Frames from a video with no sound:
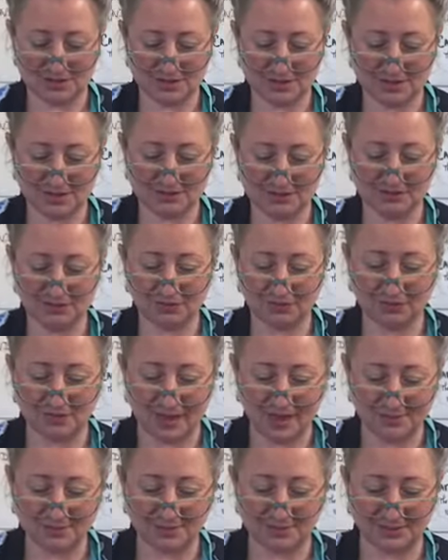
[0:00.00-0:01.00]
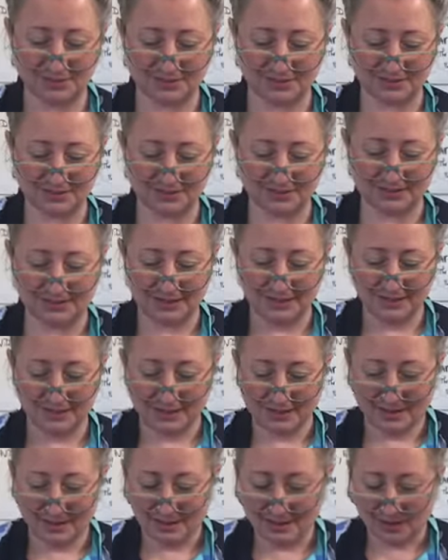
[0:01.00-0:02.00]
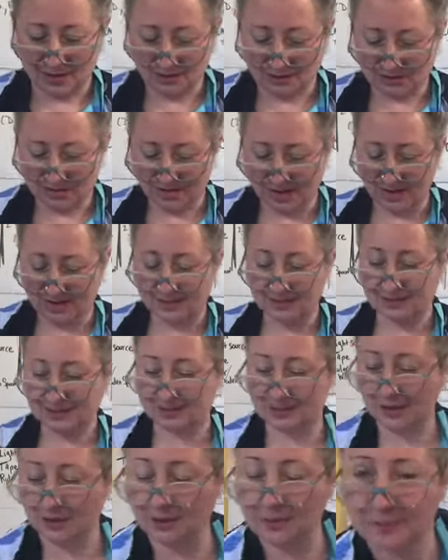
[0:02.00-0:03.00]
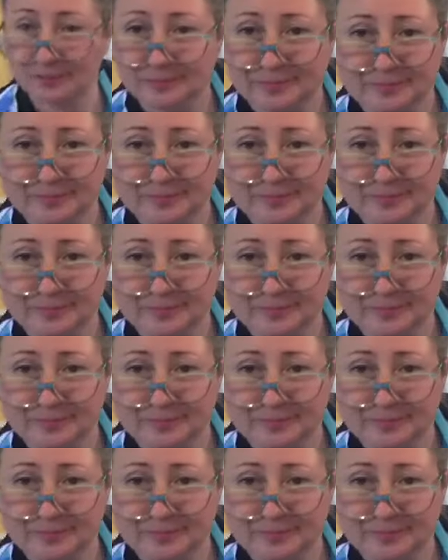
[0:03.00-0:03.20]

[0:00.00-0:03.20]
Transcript: That's fabulous. Okay, so,